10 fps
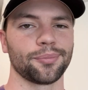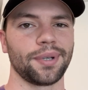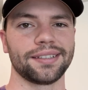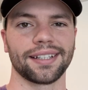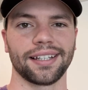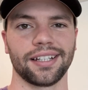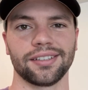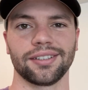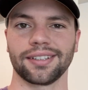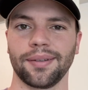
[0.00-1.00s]
Basically, I
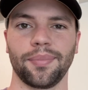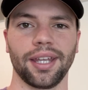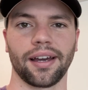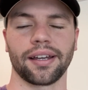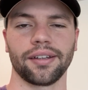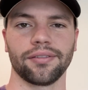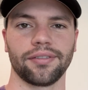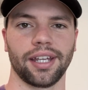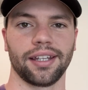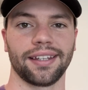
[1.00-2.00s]
just looked at Beehive
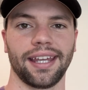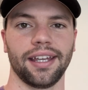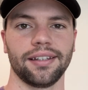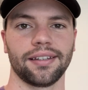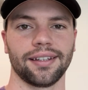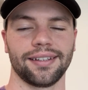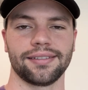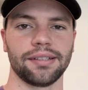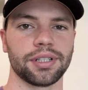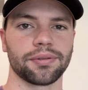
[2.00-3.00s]
and Kit to
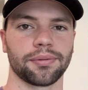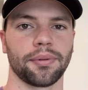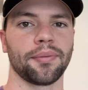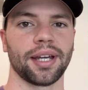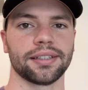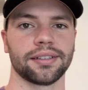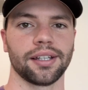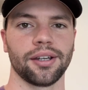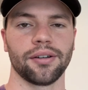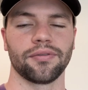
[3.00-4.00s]
see which one would be best
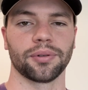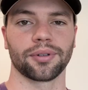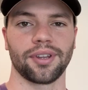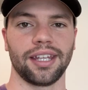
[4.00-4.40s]
for the